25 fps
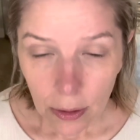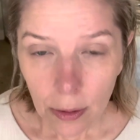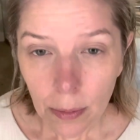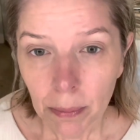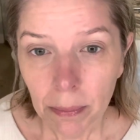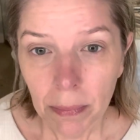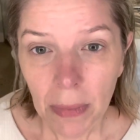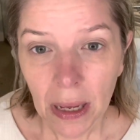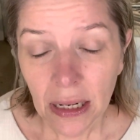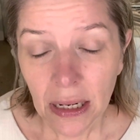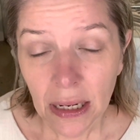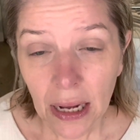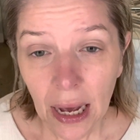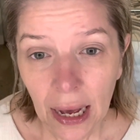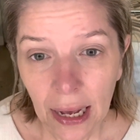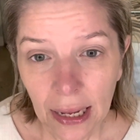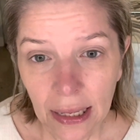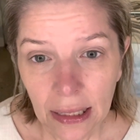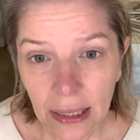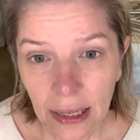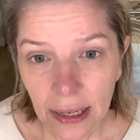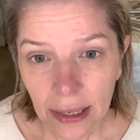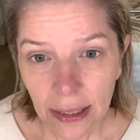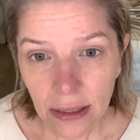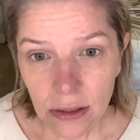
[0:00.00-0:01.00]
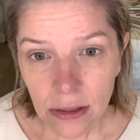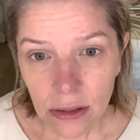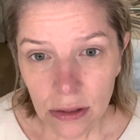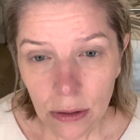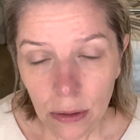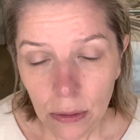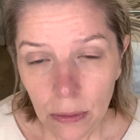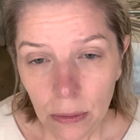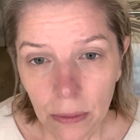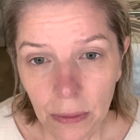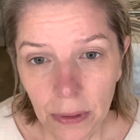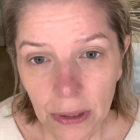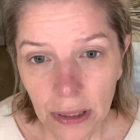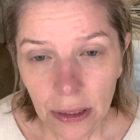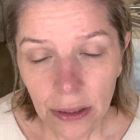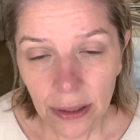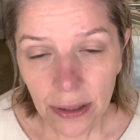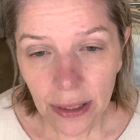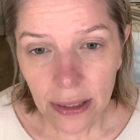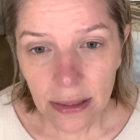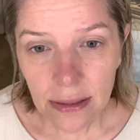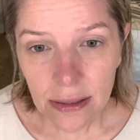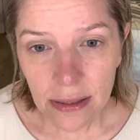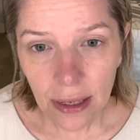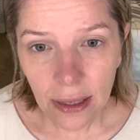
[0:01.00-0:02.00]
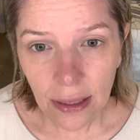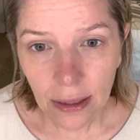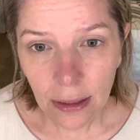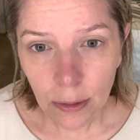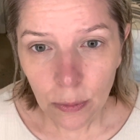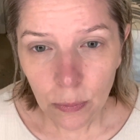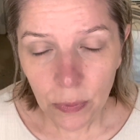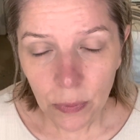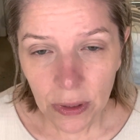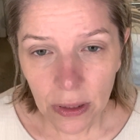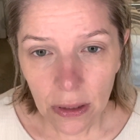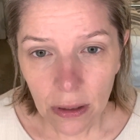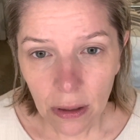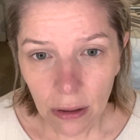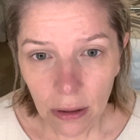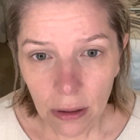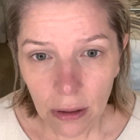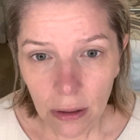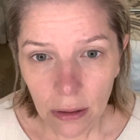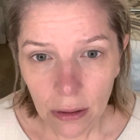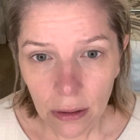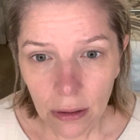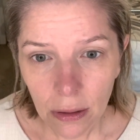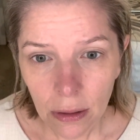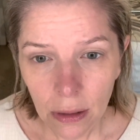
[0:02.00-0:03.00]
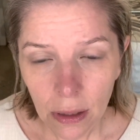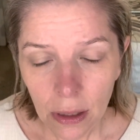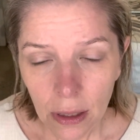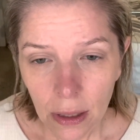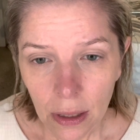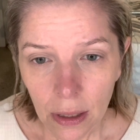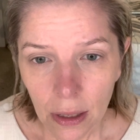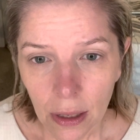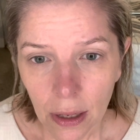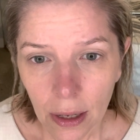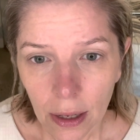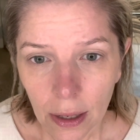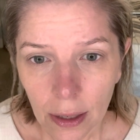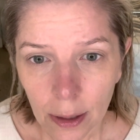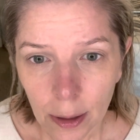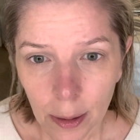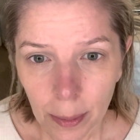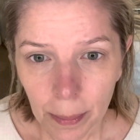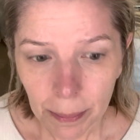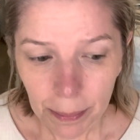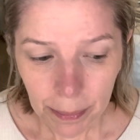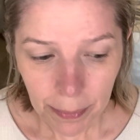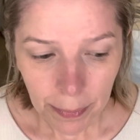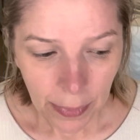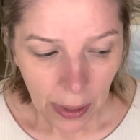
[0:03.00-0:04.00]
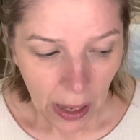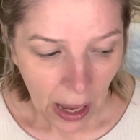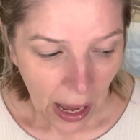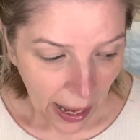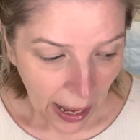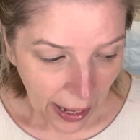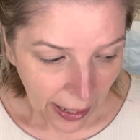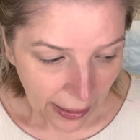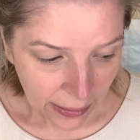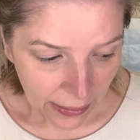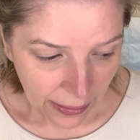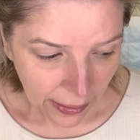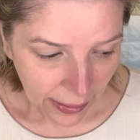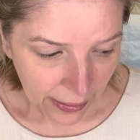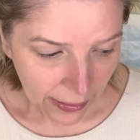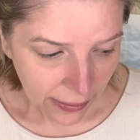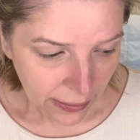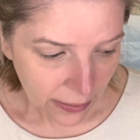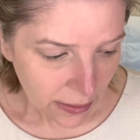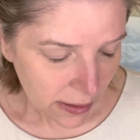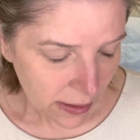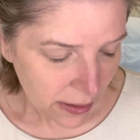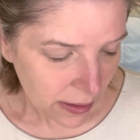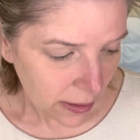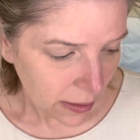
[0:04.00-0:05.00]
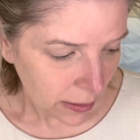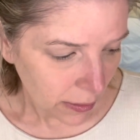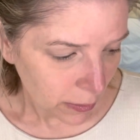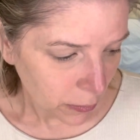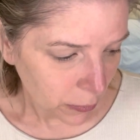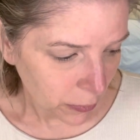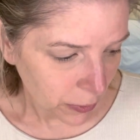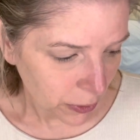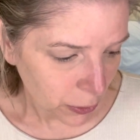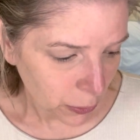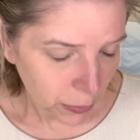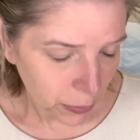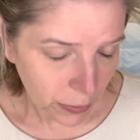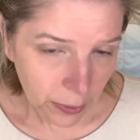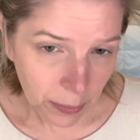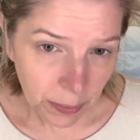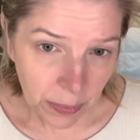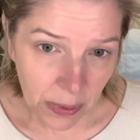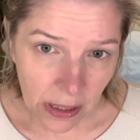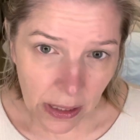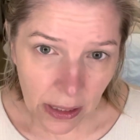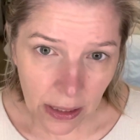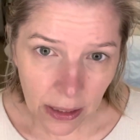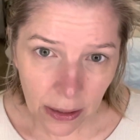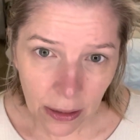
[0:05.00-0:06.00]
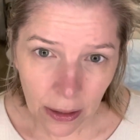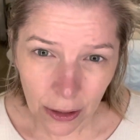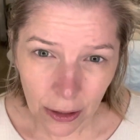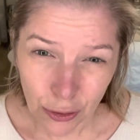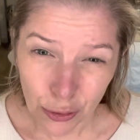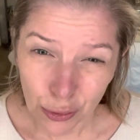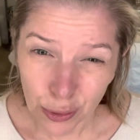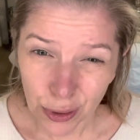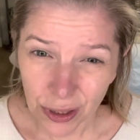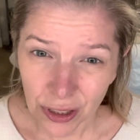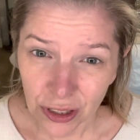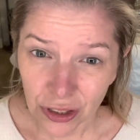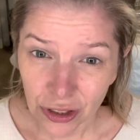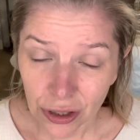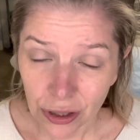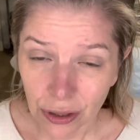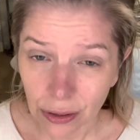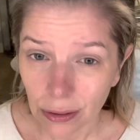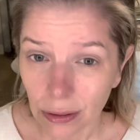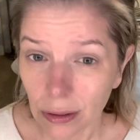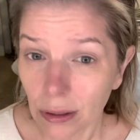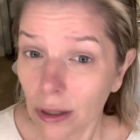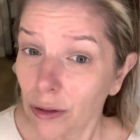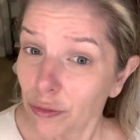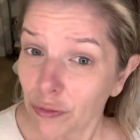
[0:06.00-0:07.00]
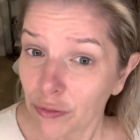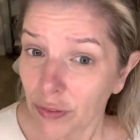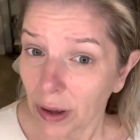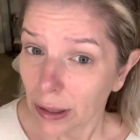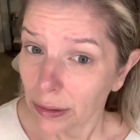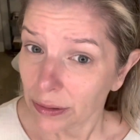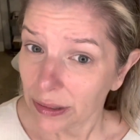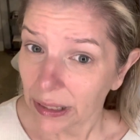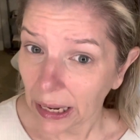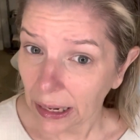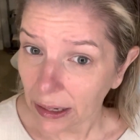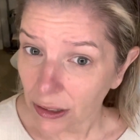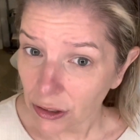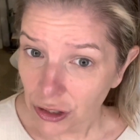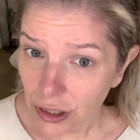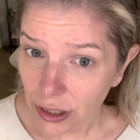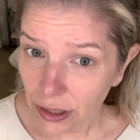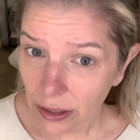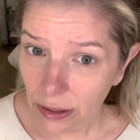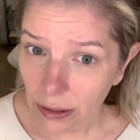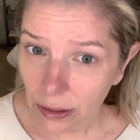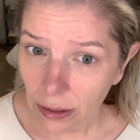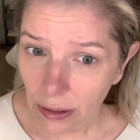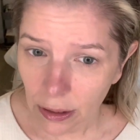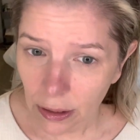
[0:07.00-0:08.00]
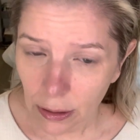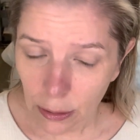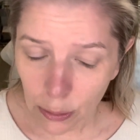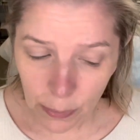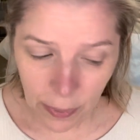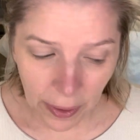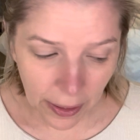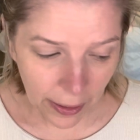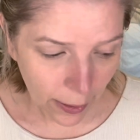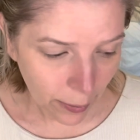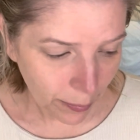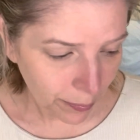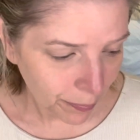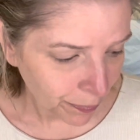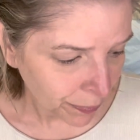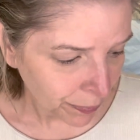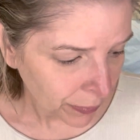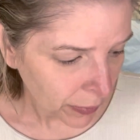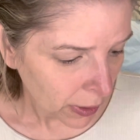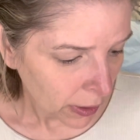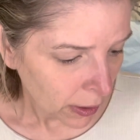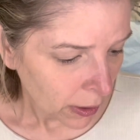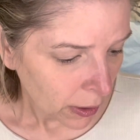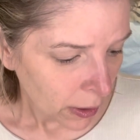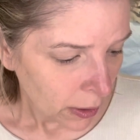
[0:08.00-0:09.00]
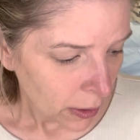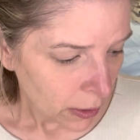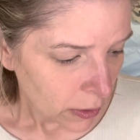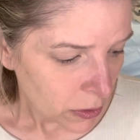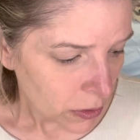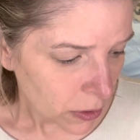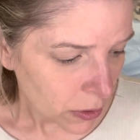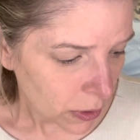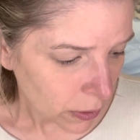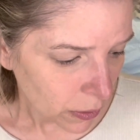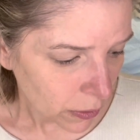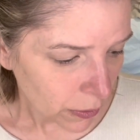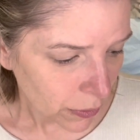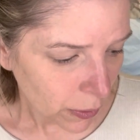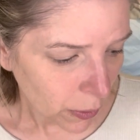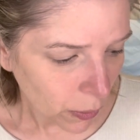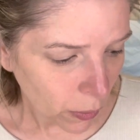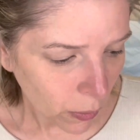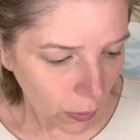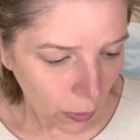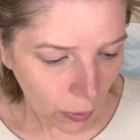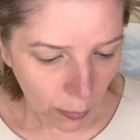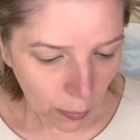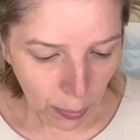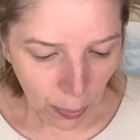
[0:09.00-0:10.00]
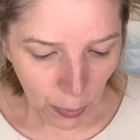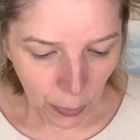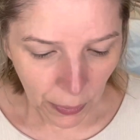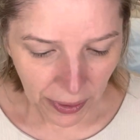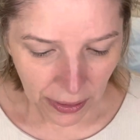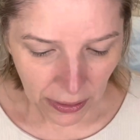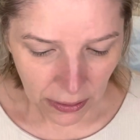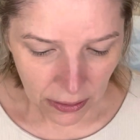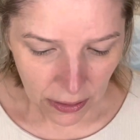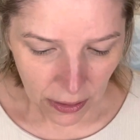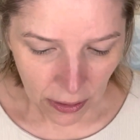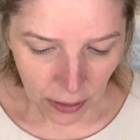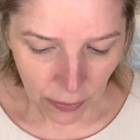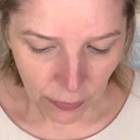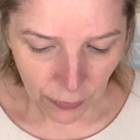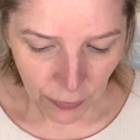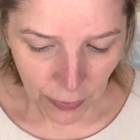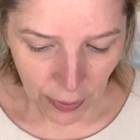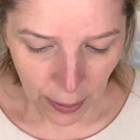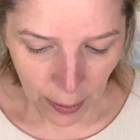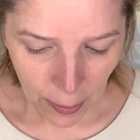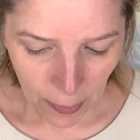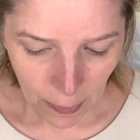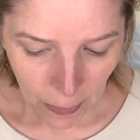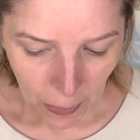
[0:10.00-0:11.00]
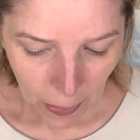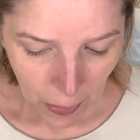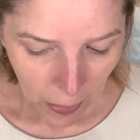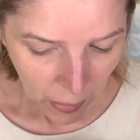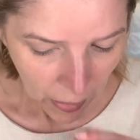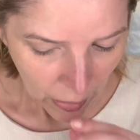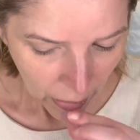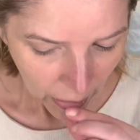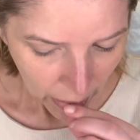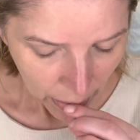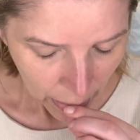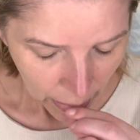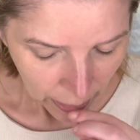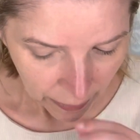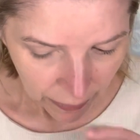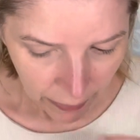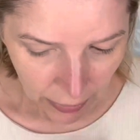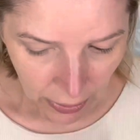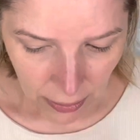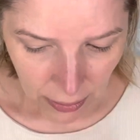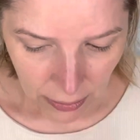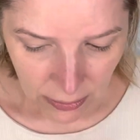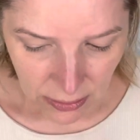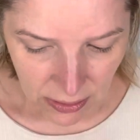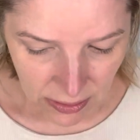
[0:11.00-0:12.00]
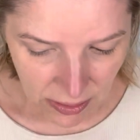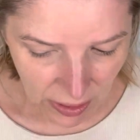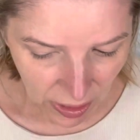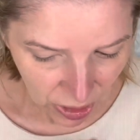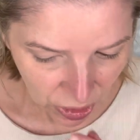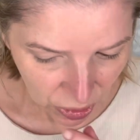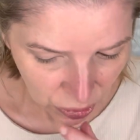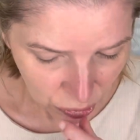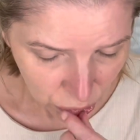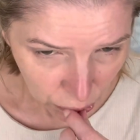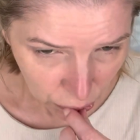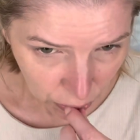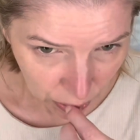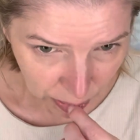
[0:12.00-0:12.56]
main highlight, so here at Saint, we call highlights, which would be a traditional foundation in a way. So the whole point of the Saint